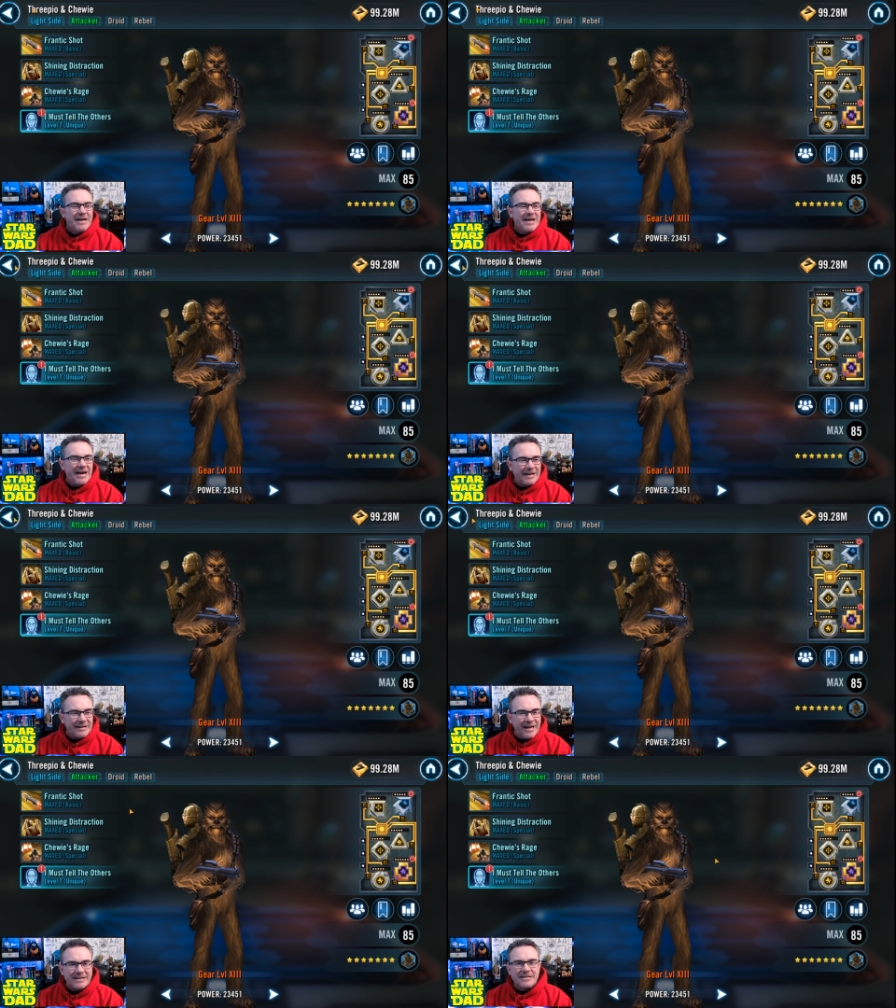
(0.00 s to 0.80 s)
and
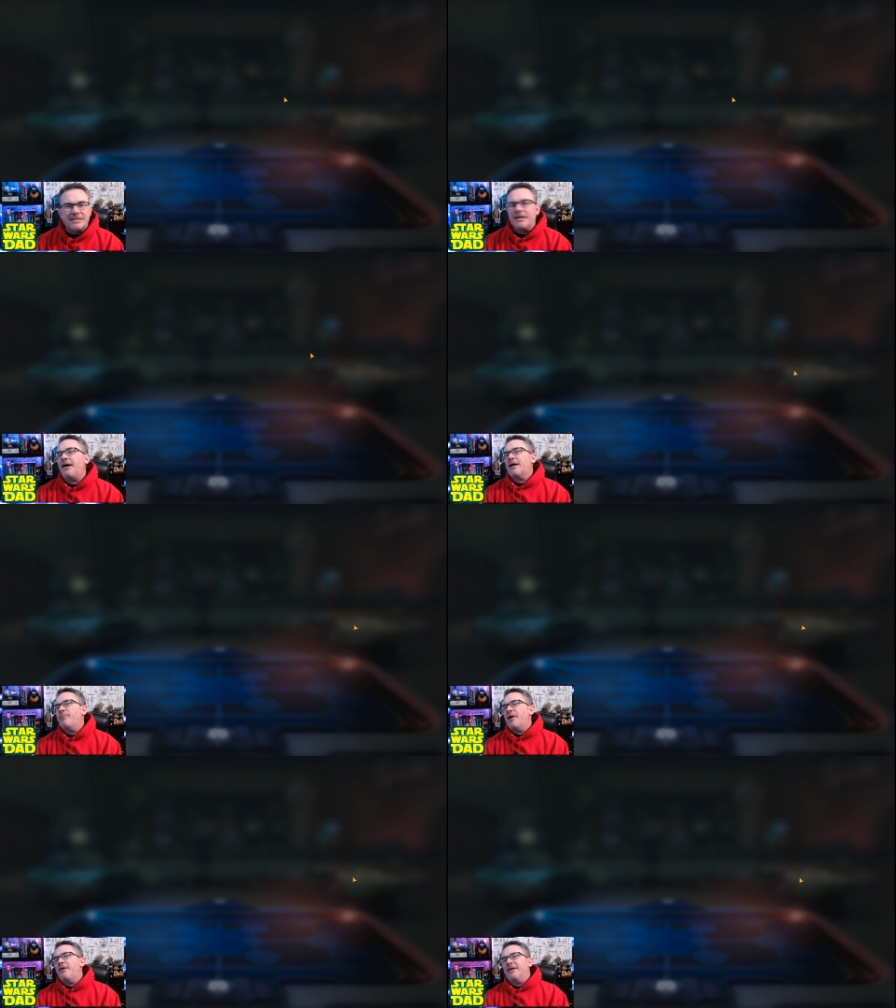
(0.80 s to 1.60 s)
let's talk
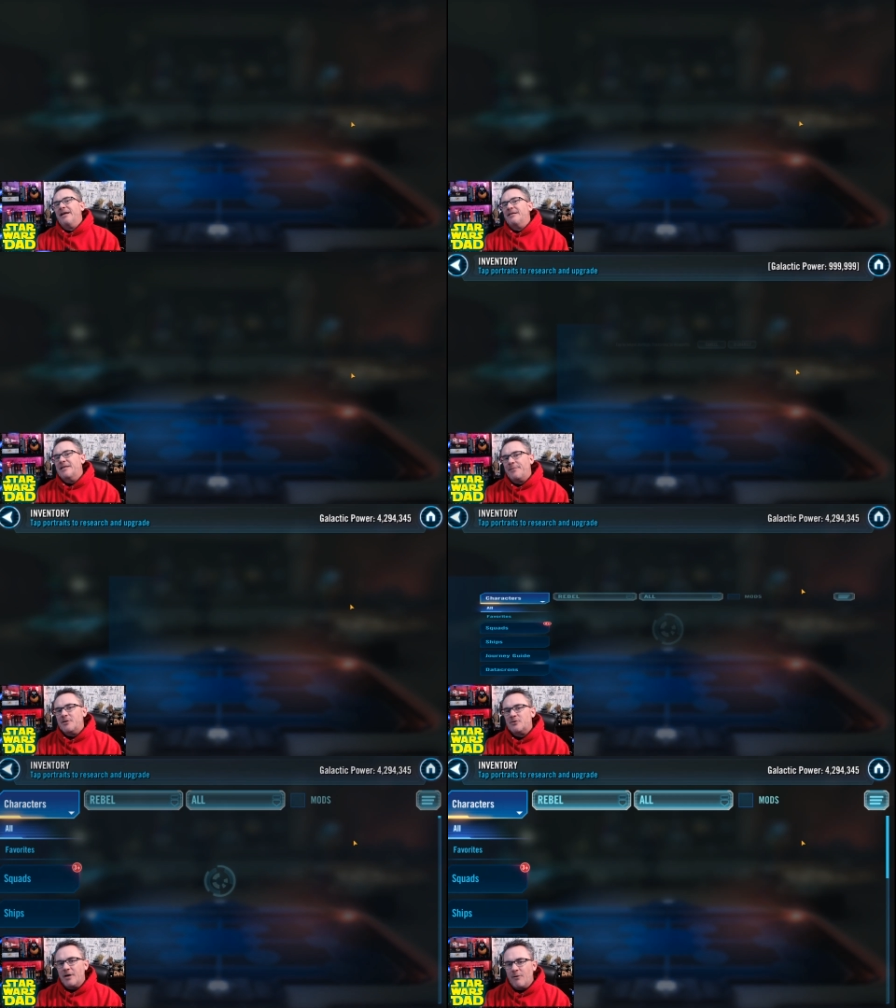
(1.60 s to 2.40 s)
about and
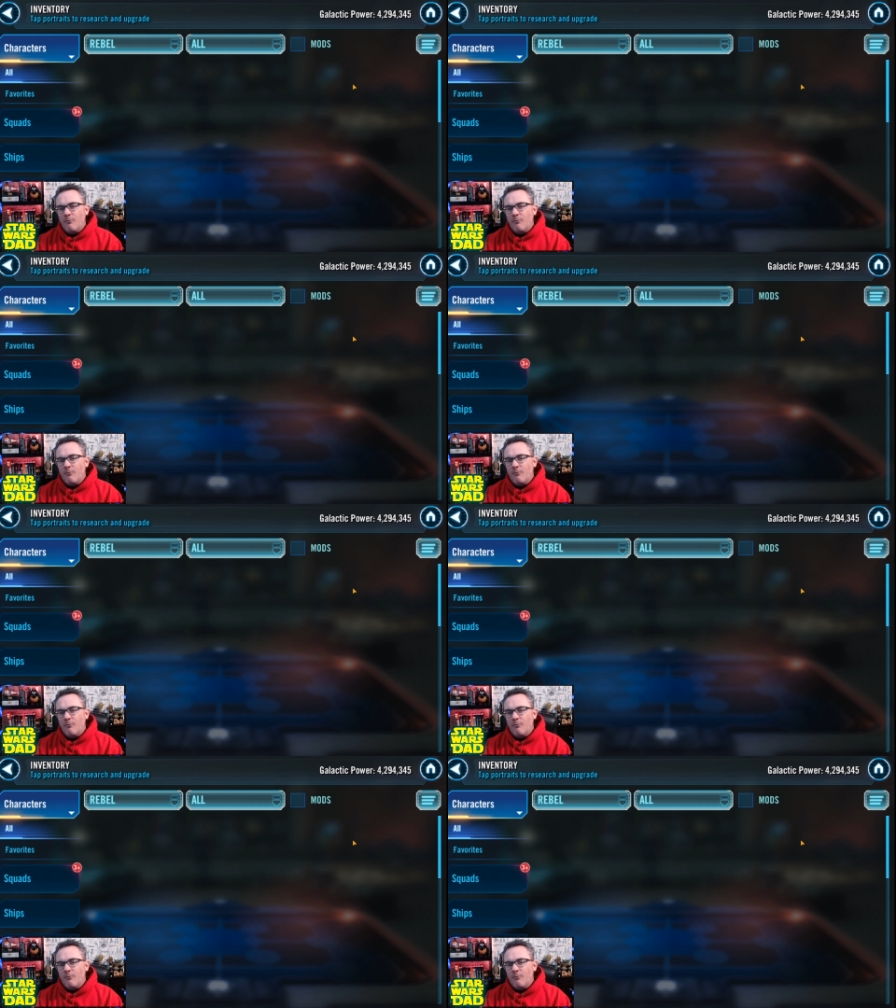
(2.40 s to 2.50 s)
demonstrate